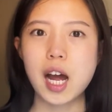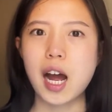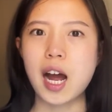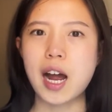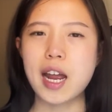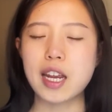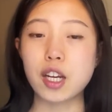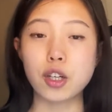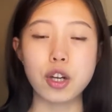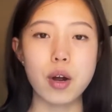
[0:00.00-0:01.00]
I
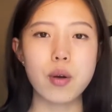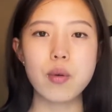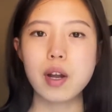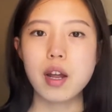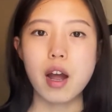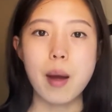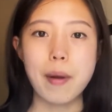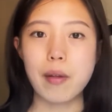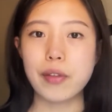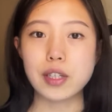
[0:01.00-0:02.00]
could go
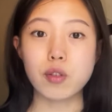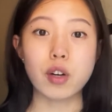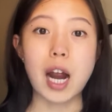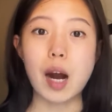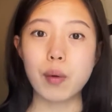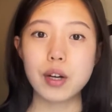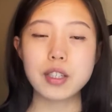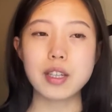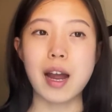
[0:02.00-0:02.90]
about this for hours.